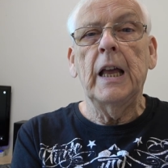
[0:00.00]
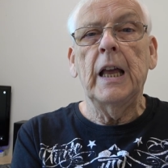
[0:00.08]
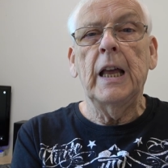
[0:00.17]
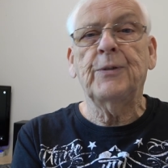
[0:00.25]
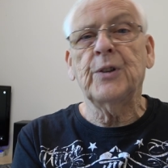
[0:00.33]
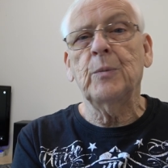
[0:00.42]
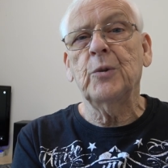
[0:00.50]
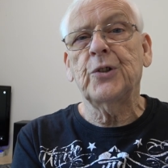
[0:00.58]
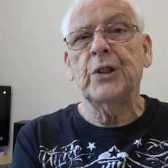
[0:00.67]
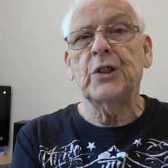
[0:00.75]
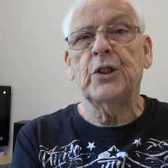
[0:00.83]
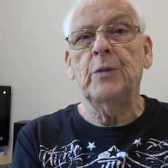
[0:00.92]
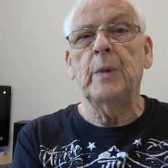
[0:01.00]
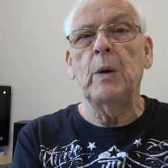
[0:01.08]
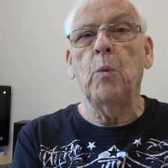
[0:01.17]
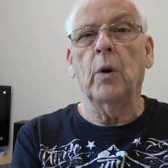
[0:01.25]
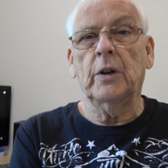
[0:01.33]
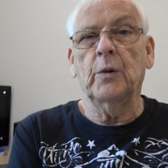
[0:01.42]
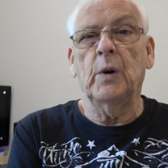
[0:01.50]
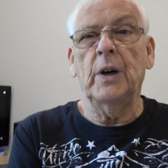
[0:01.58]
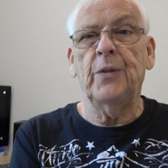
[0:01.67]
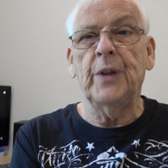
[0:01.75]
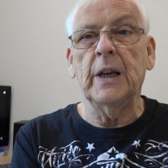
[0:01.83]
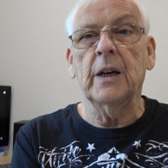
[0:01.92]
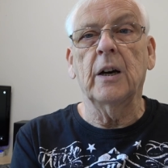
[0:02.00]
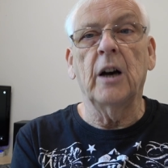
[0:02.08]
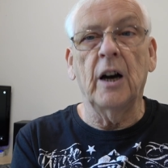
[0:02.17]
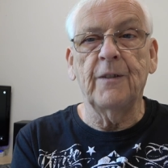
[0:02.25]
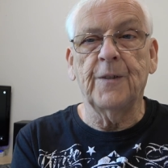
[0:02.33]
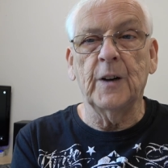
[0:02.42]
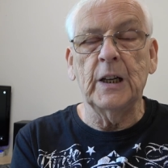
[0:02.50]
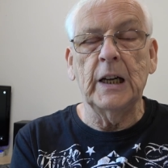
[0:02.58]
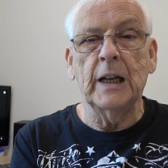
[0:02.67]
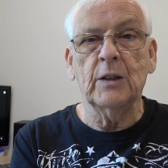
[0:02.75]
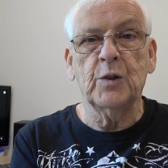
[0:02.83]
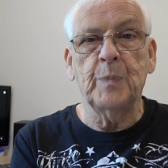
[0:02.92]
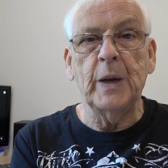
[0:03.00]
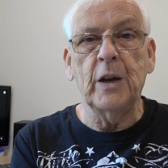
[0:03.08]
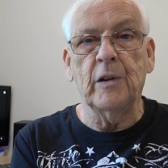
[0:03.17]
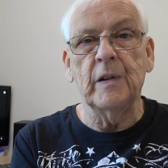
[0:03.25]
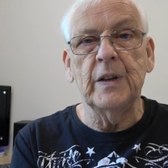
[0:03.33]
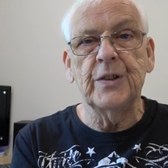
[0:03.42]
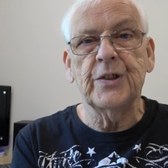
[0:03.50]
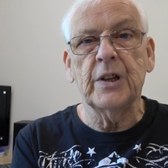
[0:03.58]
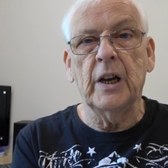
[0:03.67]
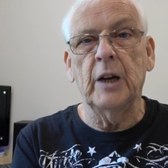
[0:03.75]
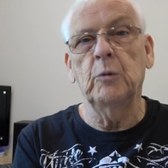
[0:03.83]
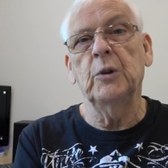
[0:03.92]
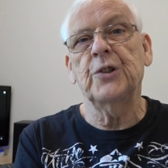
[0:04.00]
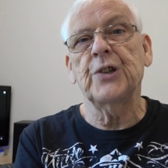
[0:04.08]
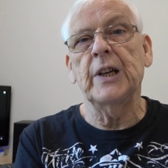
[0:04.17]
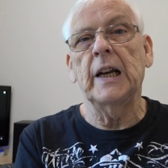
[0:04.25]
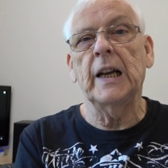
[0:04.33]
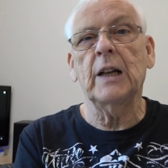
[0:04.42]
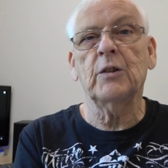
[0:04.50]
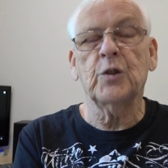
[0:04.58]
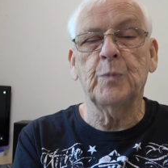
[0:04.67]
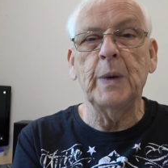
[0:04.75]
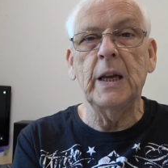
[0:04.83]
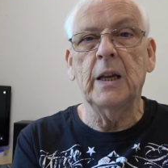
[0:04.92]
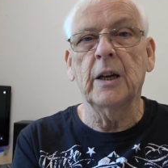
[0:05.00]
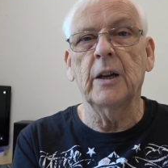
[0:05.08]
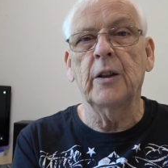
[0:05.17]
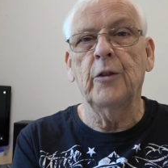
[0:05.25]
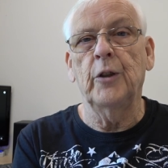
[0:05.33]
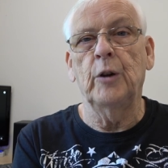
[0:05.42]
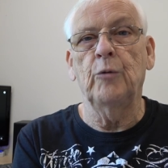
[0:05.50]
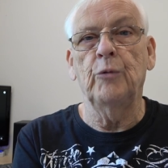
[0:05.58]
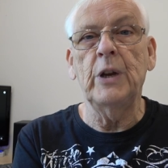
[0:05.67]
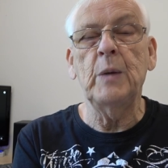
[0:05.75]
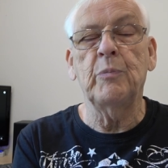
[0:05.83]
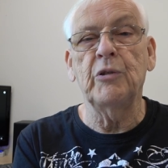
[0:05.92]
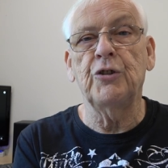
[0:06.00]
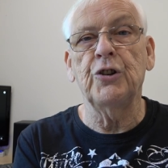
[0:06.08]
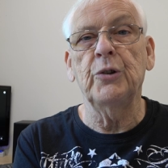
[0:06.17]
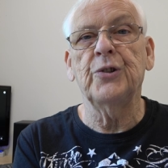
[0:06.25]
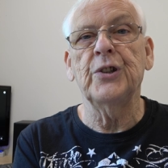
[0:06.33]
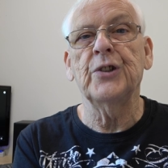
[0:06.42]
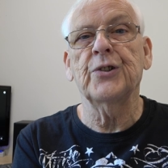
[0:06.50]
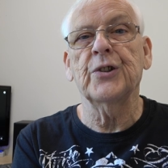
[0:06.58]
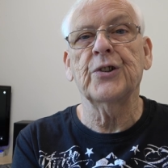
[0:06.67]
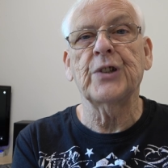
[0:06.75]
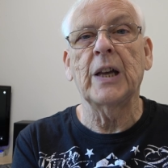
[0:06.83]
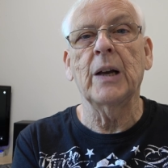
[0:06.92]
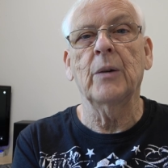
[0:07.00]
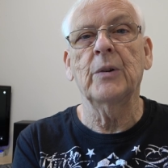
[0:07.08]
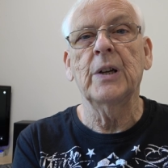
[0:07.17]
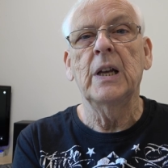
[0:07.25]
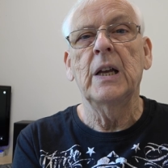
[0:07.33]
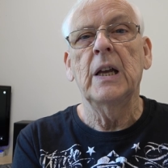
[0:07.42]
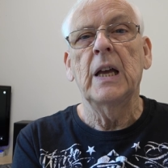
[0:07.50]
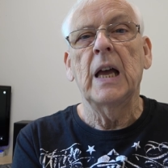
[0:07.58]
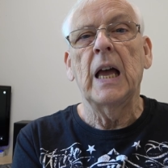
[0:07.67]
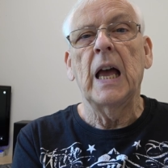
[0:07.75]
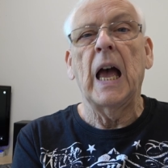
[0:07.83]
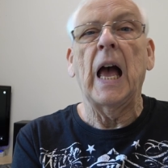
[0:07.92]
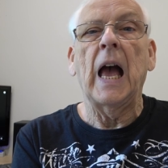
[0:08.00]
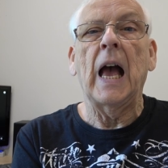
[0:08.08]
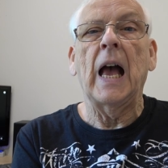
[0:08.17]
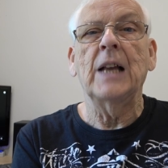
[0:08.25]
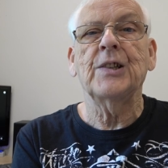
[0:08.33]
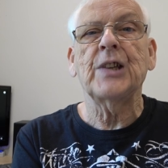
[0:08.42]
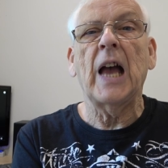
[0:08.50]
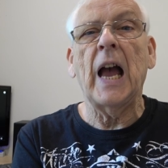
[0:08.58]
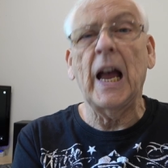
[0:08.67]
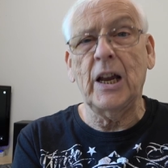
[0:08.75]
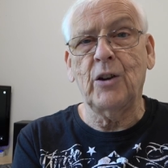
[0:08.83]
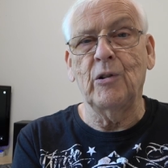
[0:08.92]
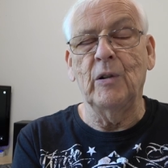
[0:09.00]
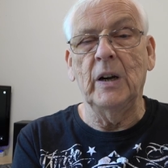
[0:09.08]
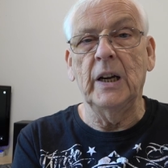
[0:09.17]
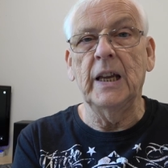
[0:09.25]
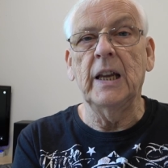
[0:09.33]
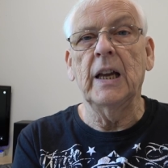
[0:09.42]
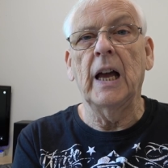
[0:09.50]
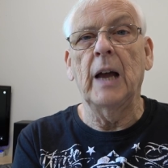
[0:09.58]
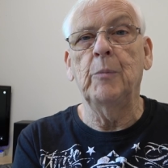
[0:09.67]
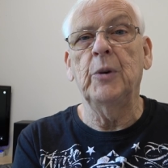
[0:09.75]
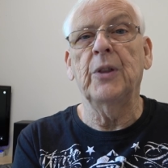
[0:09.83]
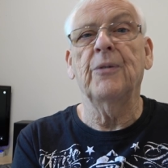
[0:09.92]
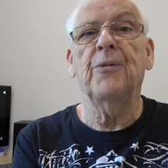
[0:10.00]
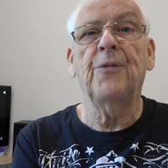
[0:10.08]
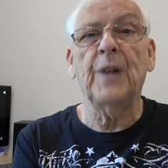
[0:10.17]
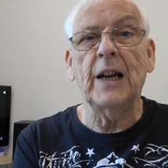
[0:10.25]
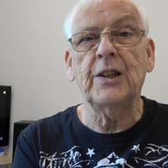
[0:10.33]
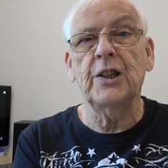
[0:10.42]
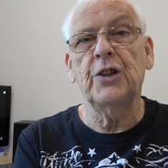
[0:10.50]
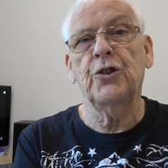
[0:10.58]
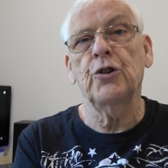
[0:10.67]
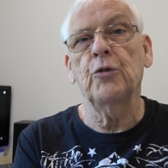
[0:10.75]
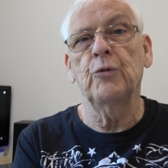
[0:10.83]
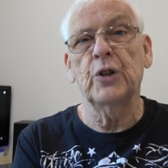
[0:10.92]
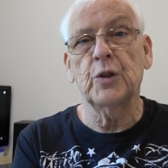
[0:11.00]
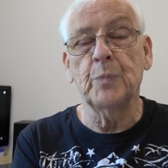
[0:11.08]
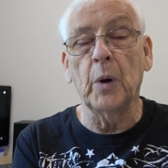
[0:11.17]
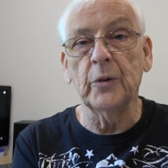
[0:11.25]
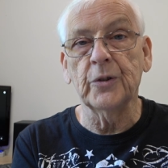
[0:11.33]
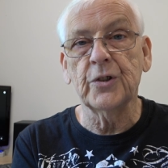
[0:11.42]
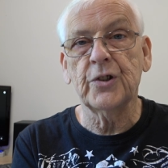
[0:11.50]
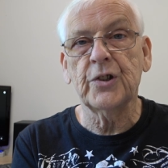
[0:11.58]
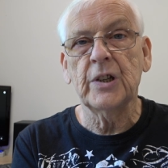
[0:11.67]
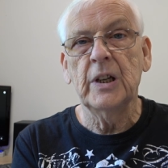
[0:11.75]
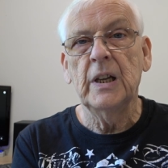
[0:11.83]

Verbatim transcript: If someone says to me, What do I think a hi fi loudspeaker is? I would say a loudspeaker that reproduces the sound as accurately and with a flattish response